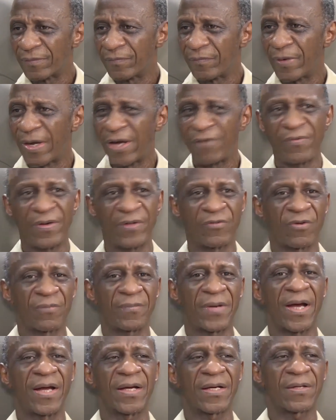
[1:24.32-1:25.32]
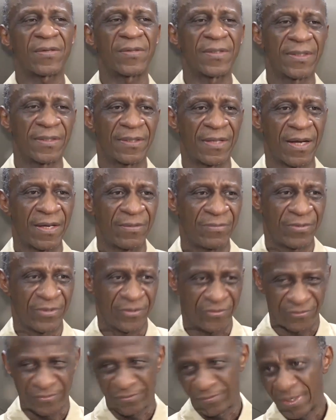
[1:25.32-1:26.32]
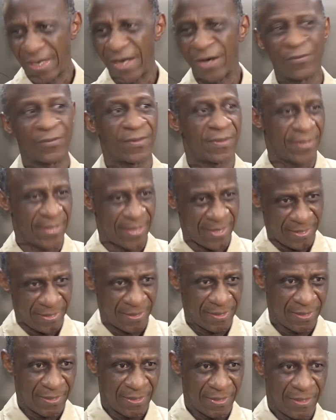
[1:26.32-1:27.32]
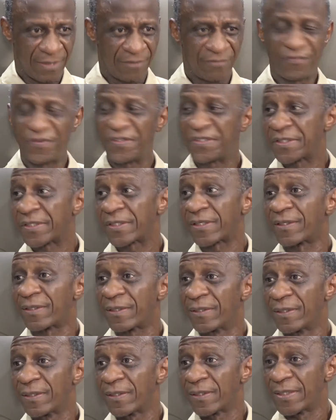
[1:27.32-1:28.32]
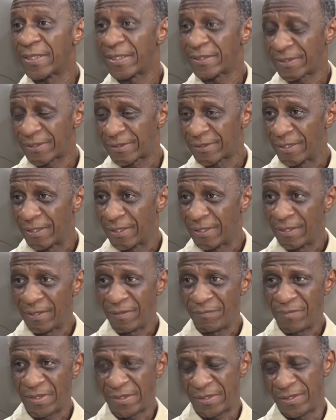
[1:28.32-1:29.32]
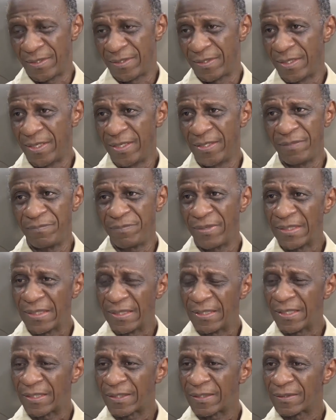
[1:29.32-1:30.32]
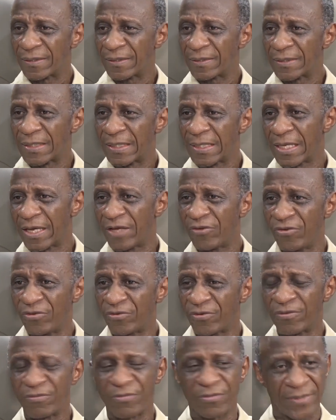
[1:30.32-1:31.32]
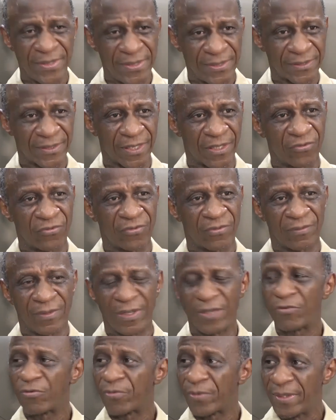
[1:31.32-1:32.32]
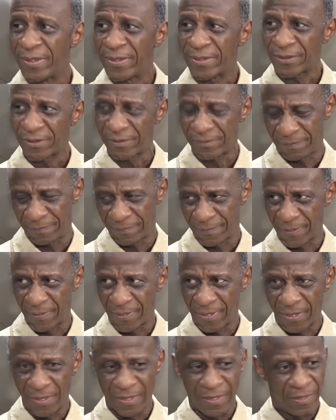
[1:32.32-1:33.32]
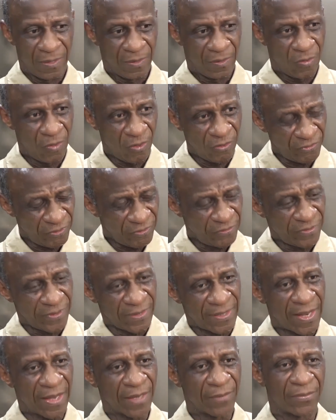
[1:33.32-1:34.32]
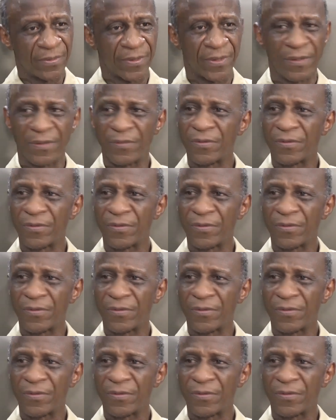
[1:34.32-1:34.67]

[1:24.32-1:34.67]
We have some iconic libraries out there. Physical, yes, but anybody that engages in research and readership goes into a library.